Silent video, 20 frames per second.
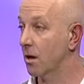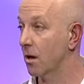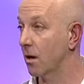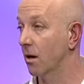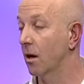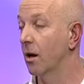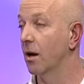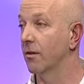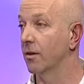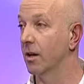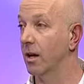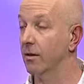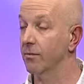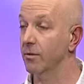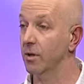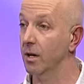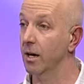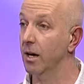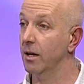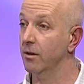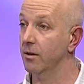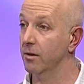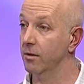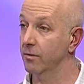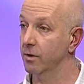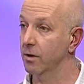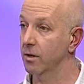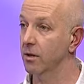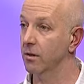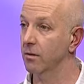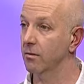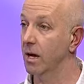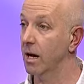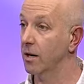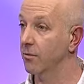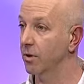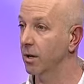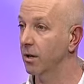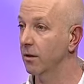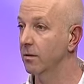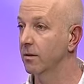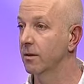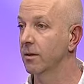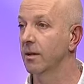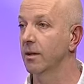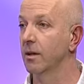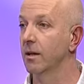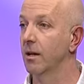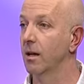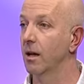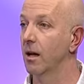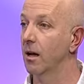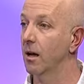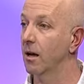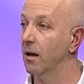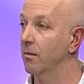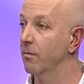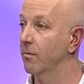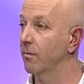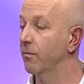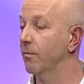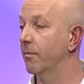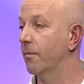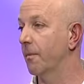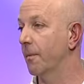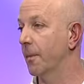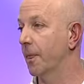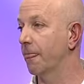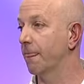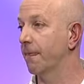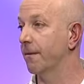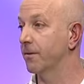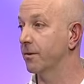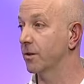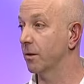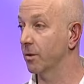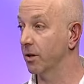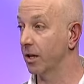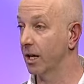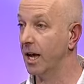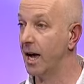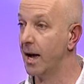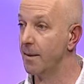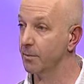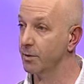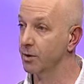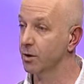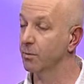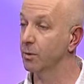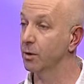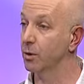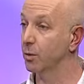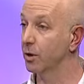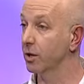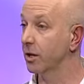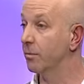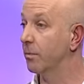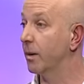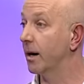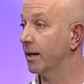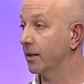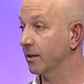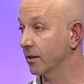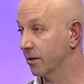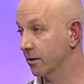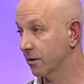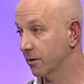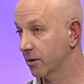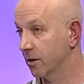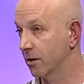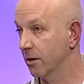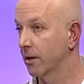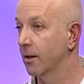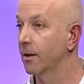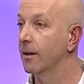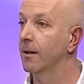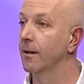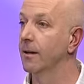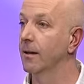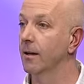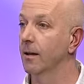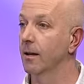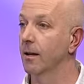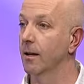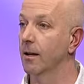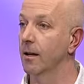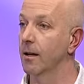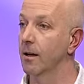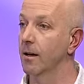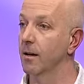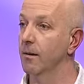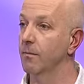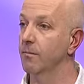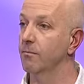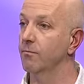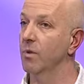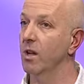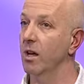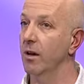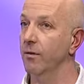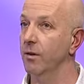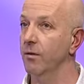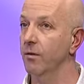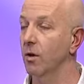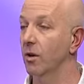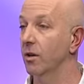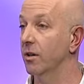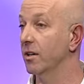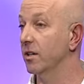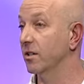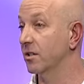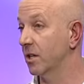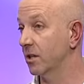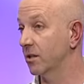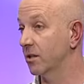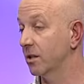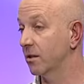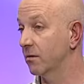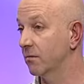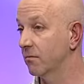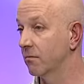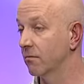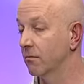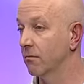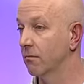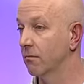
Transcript: are the height of your handrail, some of the gaps between your balusters. If you've got an existing